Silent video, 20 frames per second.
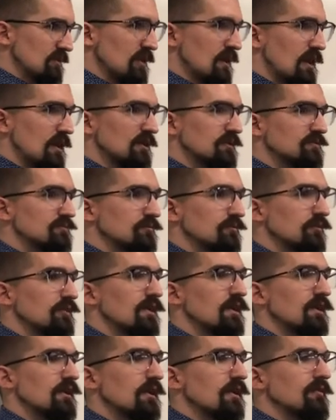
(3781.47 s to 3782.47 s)
the actual
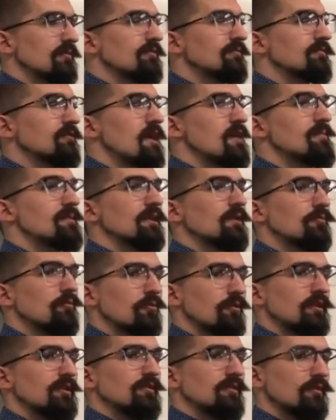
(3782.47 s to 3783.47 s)
uh, framing and
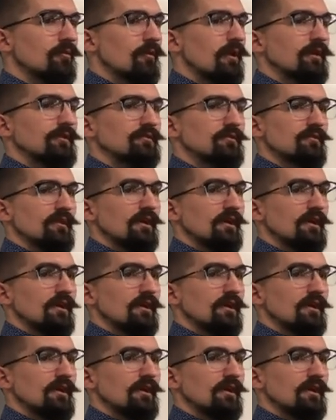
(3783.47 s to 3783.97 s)
wording of the question.